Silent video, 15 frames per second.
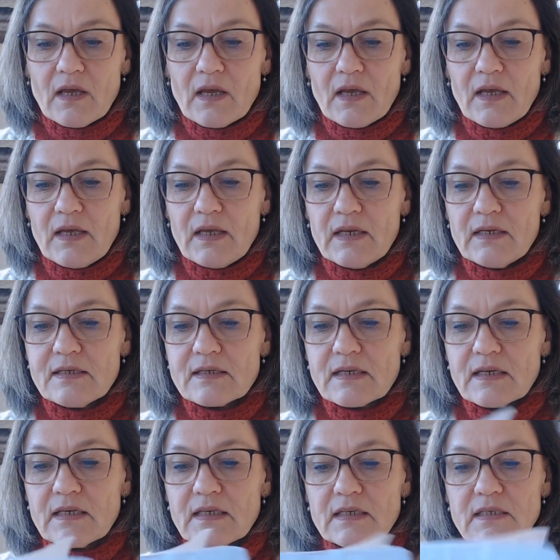
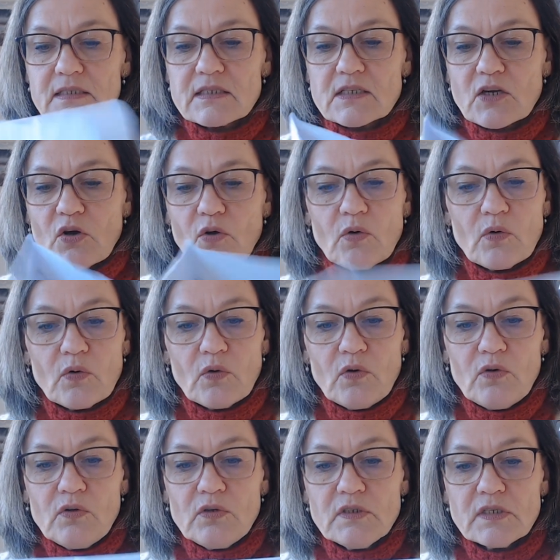It is
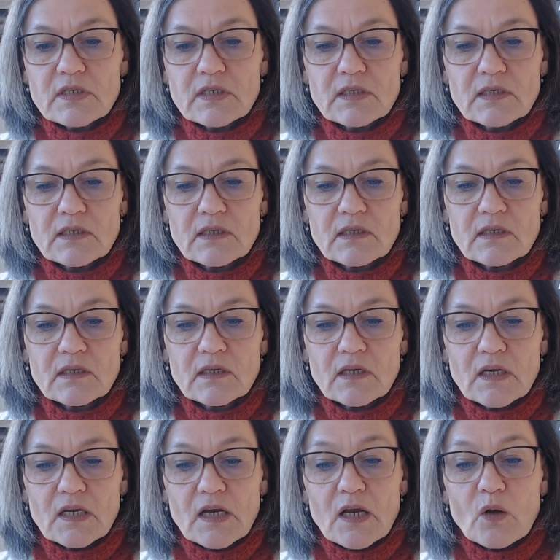called
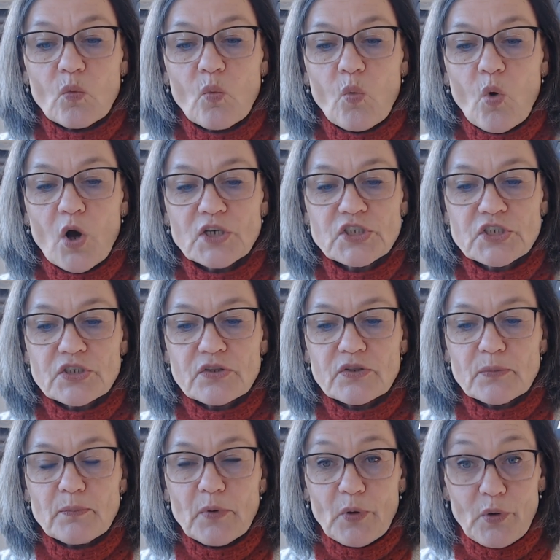Watch the
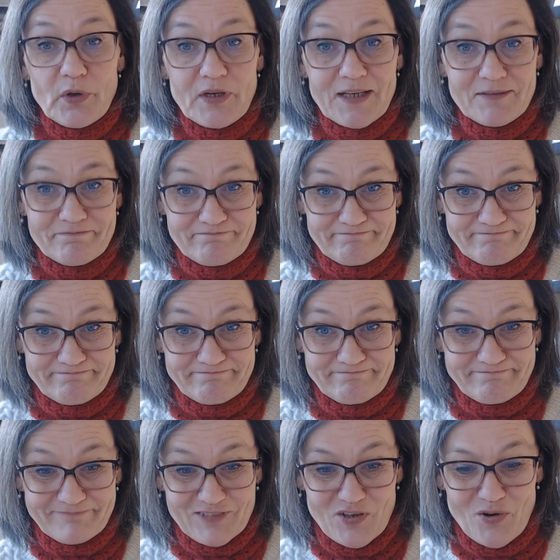Birdie
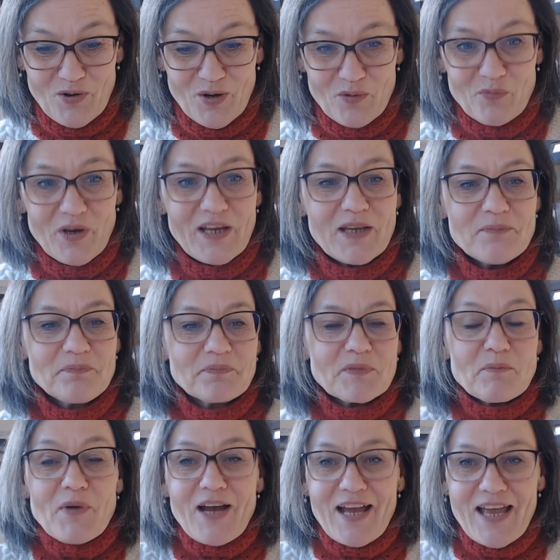colorway
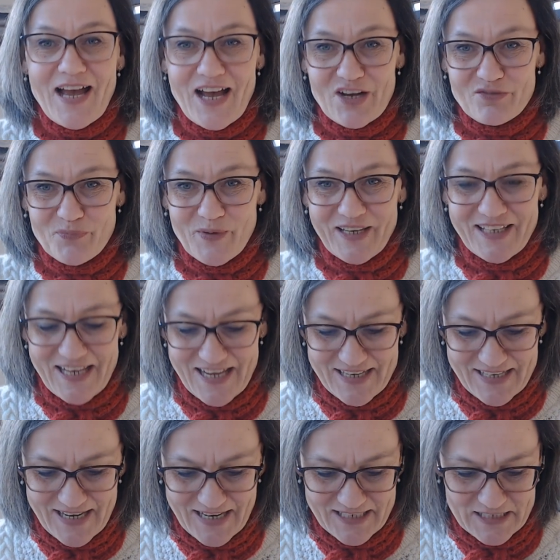by Half-Baked
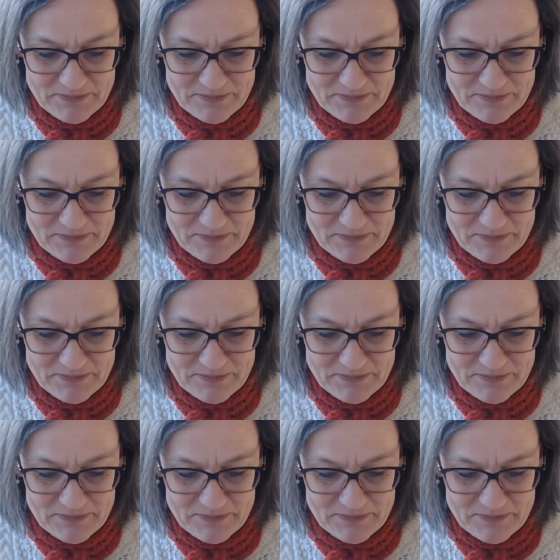Hand-Dyed.